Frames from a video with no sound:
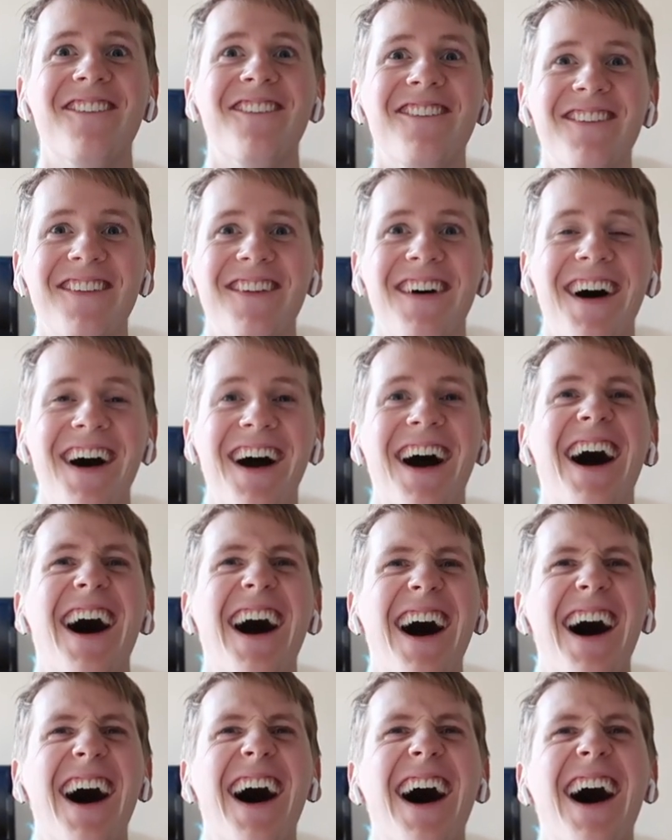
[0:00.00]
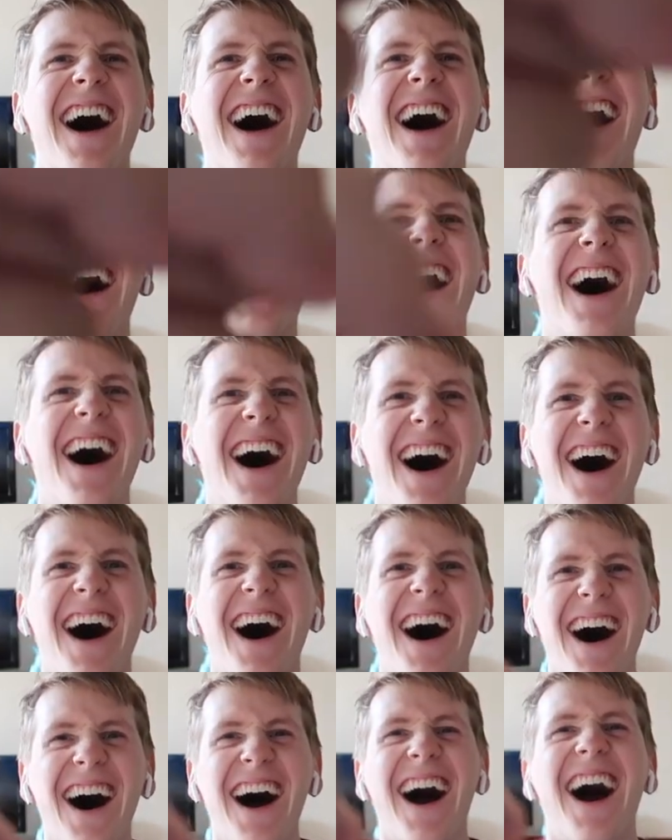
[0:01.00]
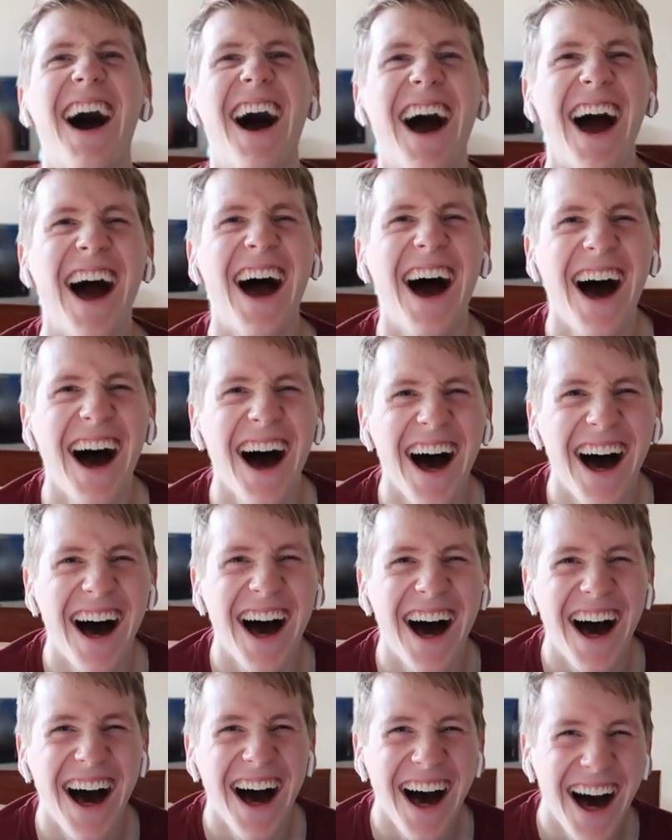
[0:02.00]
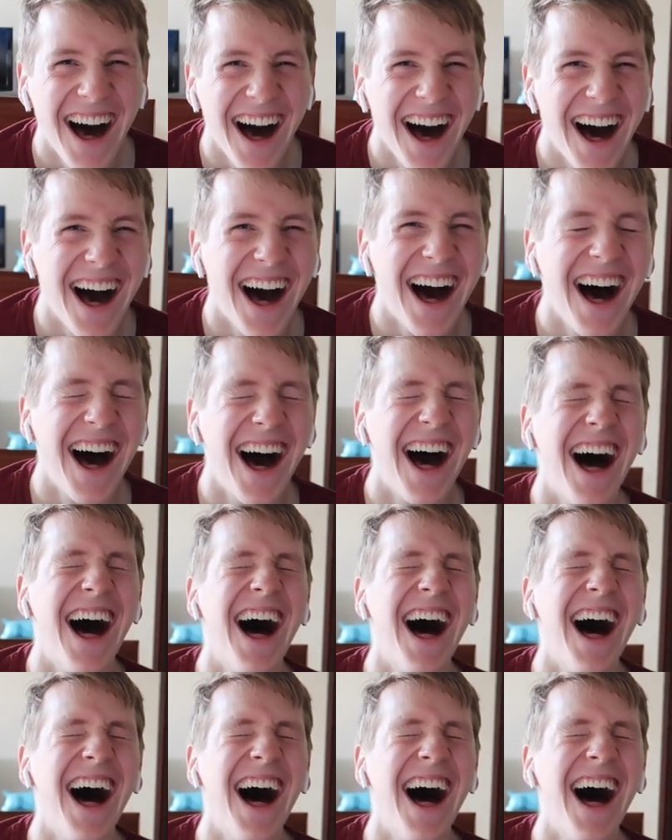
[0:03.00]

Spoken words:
He takes a lot of toilet and then just makes it in a ball and then uses it.